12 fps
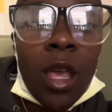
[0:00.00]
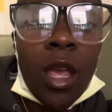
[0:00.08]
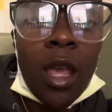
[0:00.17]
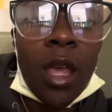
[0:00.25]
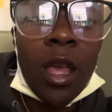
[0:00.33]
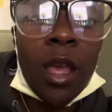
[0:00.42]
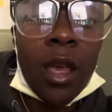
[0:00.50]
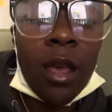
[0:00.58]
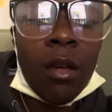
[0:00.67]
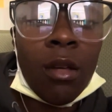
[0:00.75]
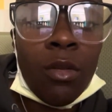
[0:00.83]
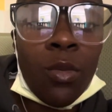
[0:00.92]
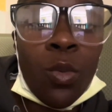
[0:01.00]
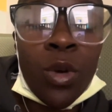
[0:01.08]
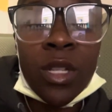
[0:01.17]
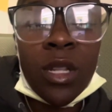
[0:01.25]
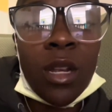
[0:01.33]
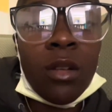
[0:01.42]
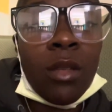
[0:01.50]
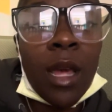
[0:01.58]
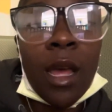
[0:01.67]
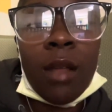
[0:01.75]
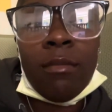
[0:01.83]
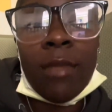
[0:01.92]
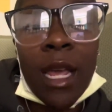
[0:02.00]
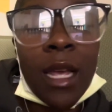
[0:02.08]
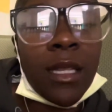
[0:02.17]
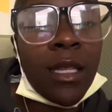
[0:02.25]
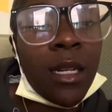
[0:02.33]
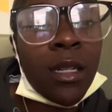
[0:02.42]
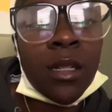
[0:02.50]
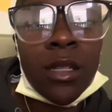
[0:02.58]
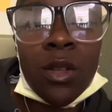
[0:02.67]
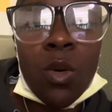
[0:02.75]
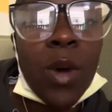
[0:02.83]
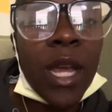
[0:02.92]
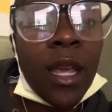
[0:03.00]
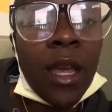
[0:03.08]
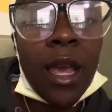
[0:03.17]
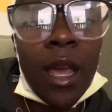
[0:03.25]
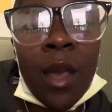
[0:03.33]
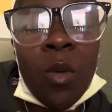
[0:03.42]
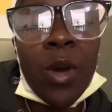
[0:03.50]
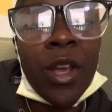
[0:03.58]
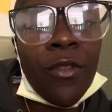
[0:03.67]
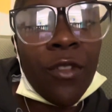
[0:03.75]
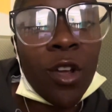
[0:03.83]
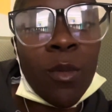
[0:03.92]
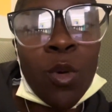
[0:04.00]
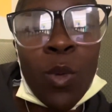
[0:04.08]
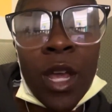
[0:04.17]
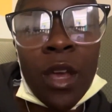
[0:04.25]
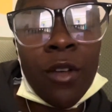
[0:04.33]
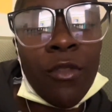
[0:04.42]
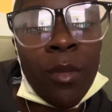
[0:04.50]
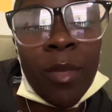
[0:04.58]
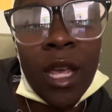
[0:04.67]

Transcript: And once they do that, like I said, it's just a waiting game, waiting for him to wake up from the